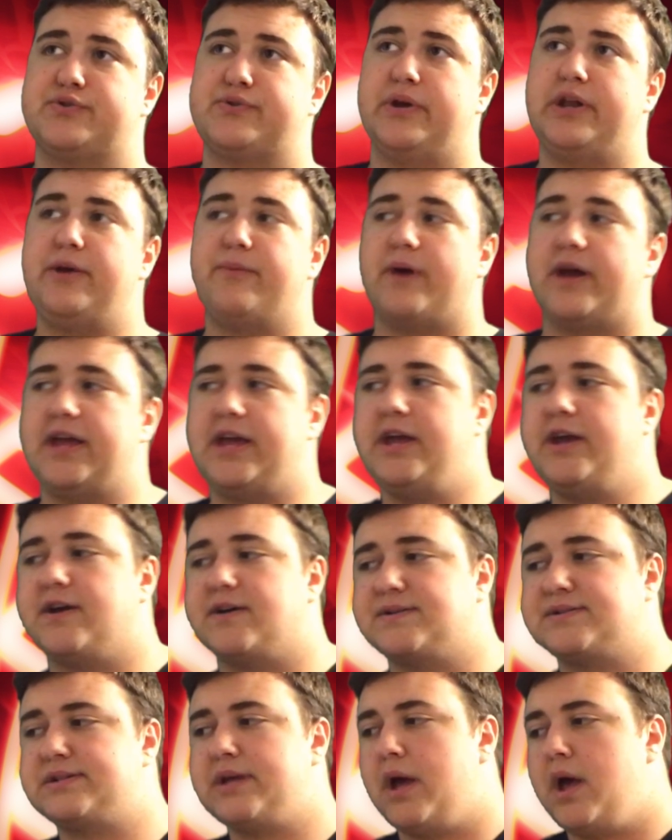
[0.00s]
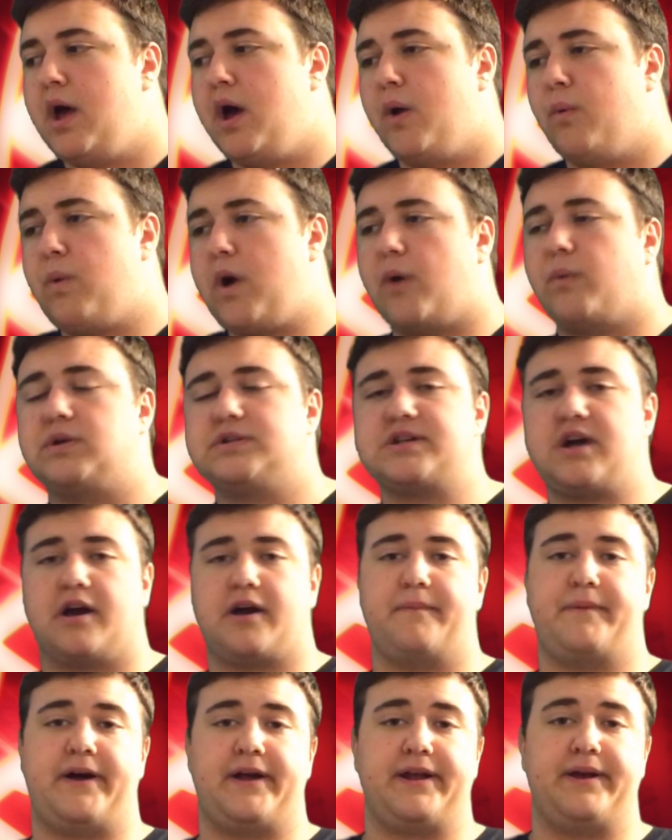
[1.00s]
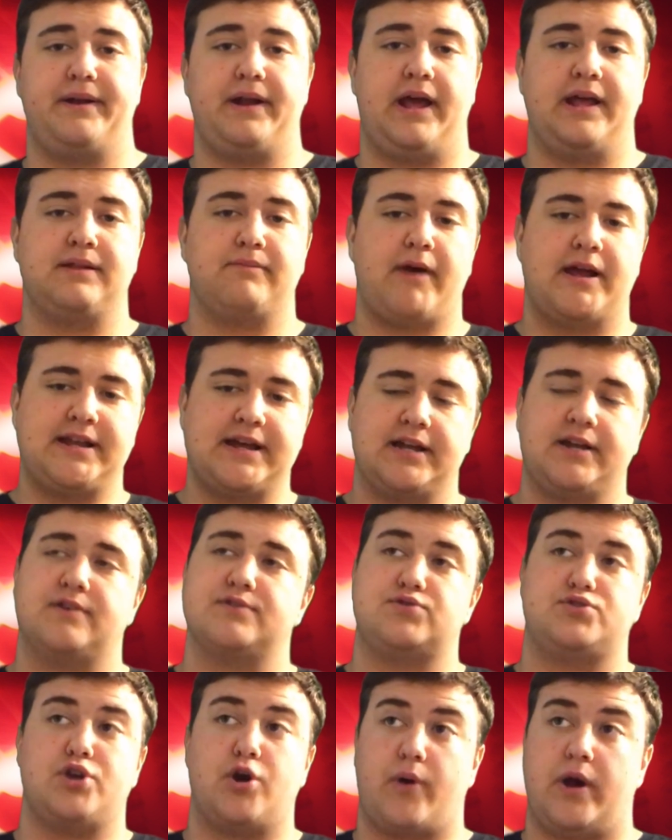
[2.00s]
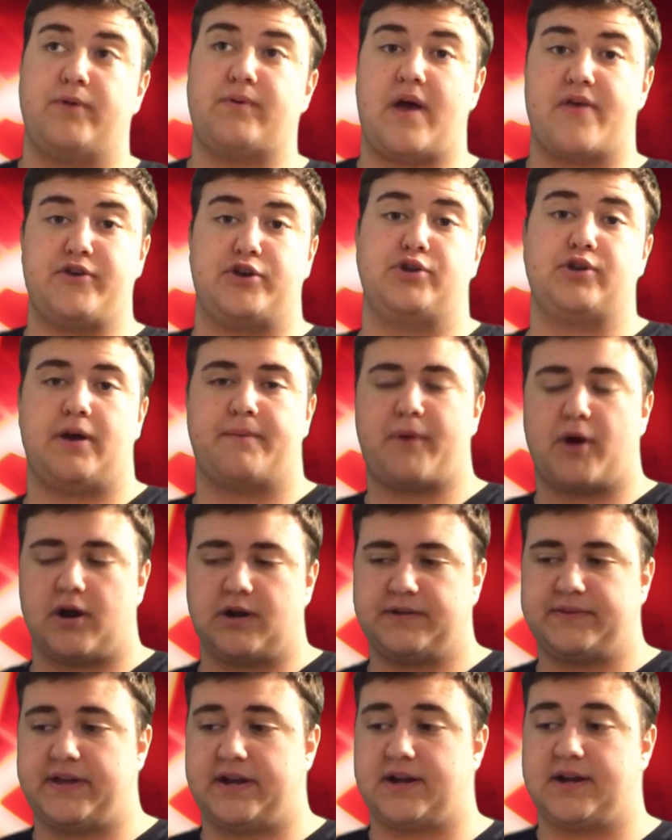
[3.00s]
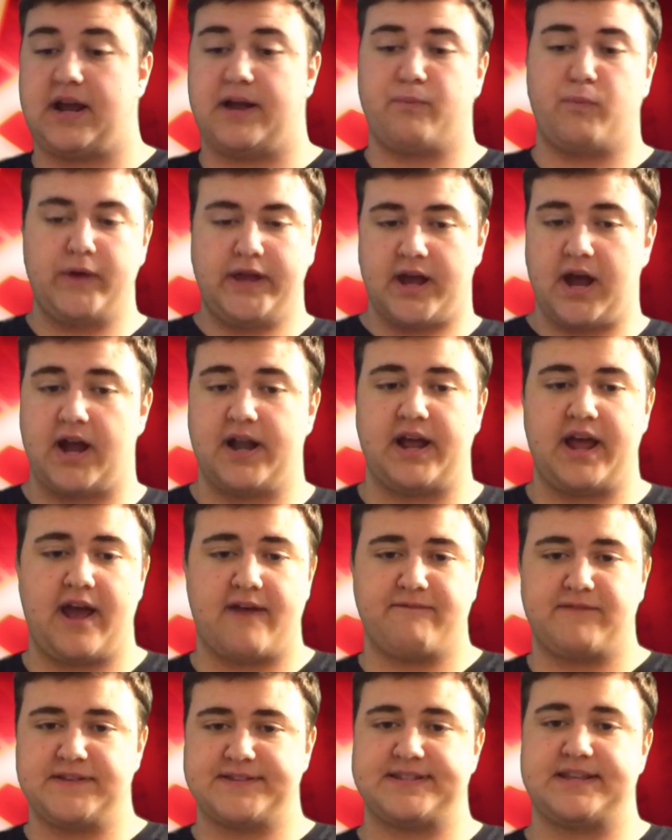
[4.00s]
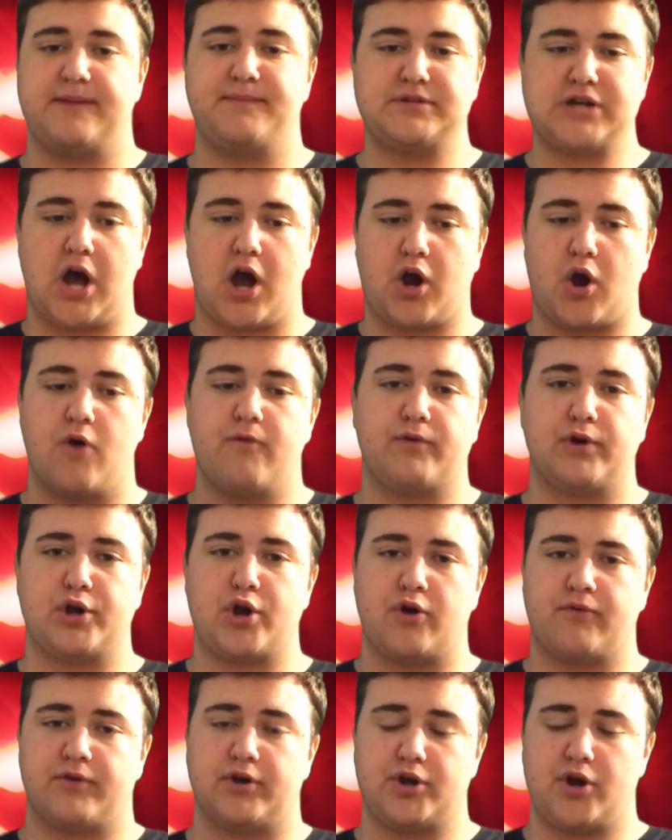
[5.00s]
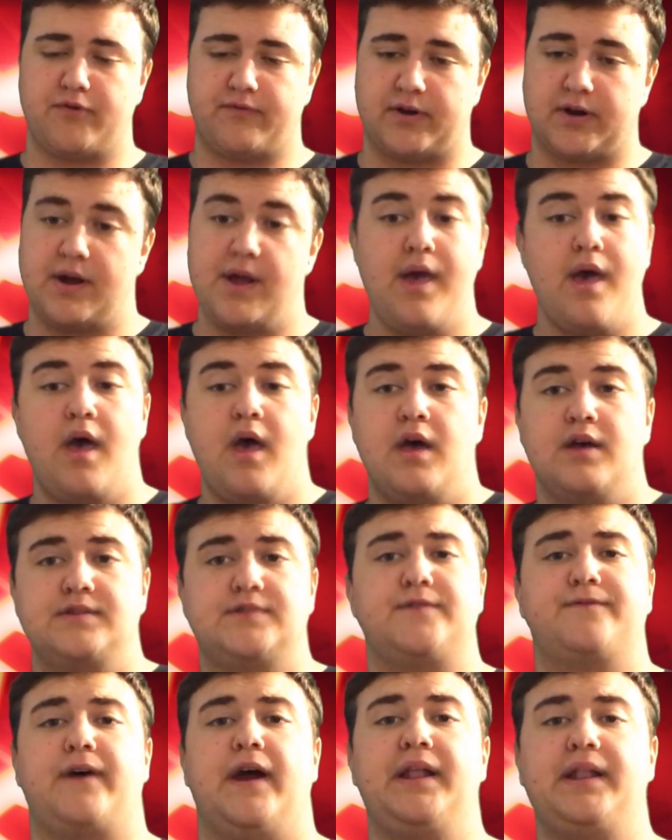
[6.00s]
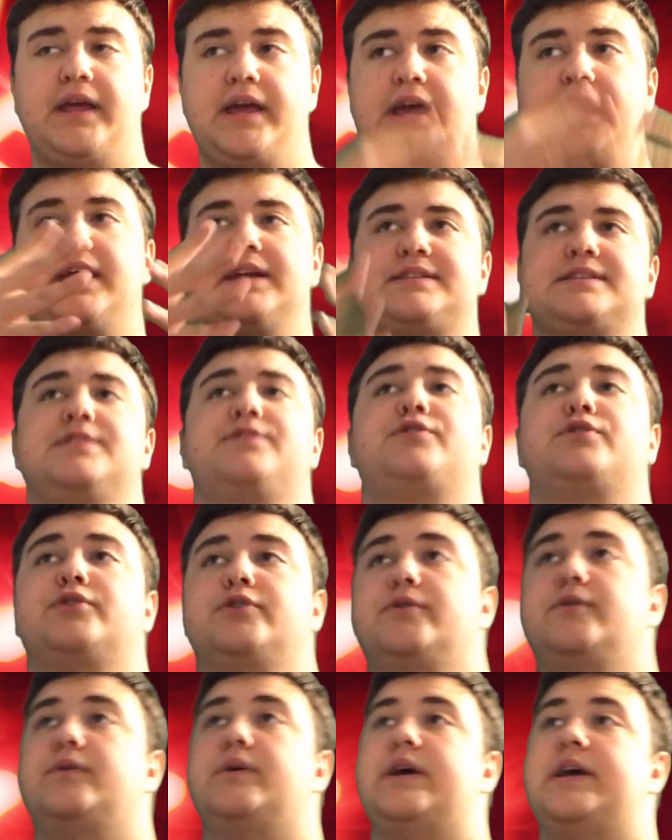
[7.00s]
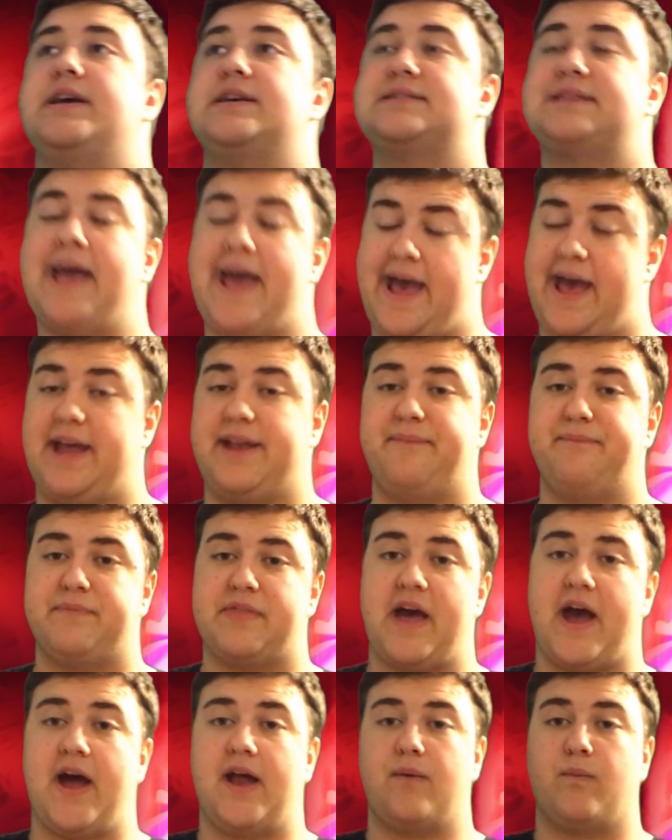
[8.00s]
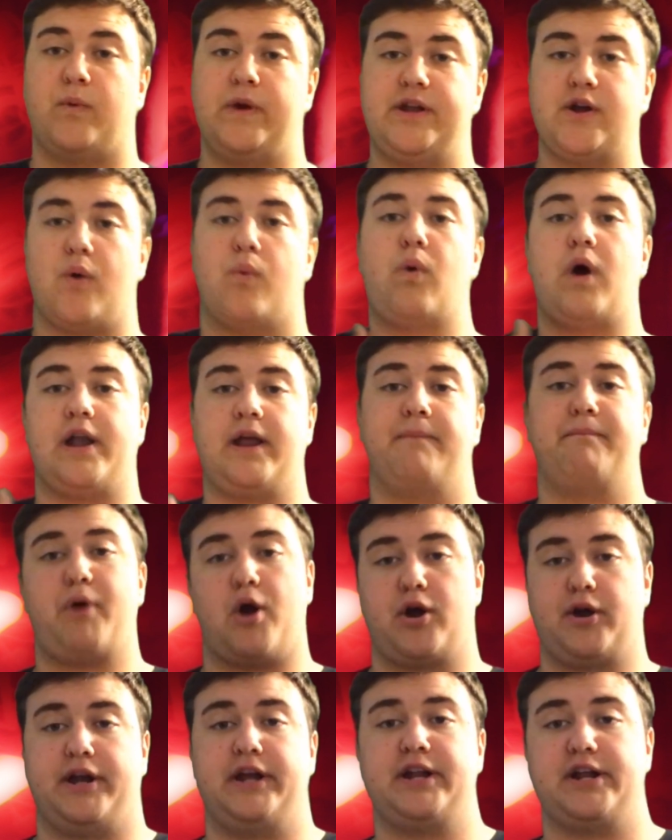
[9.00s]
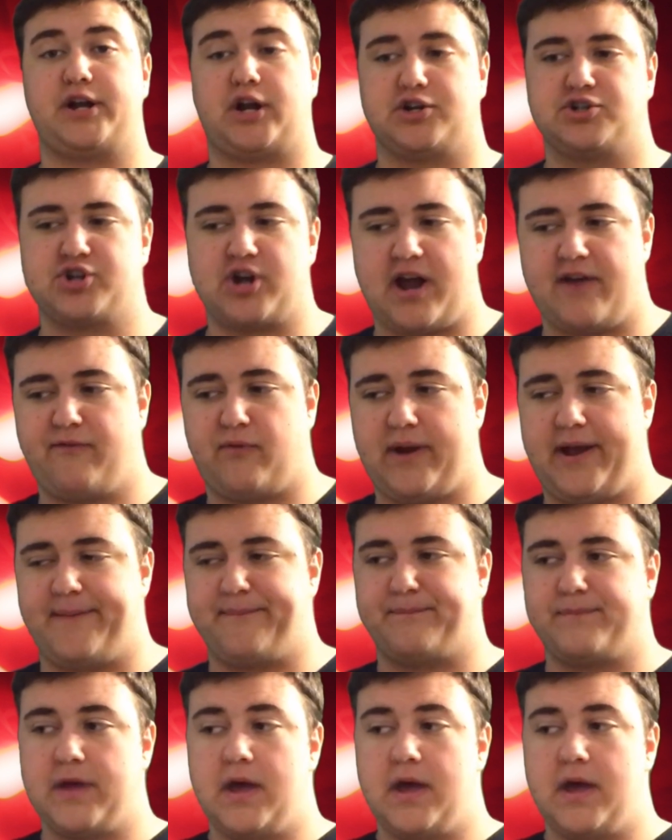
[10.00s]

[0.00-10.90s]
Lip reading: So anyway, he goes, well, we'll talk about it. And my dad goes, no, I'd rather you not park there. And we kind of have the same talk over and over and over. So finally he gets it through his head that we don't want him parking in our driveway.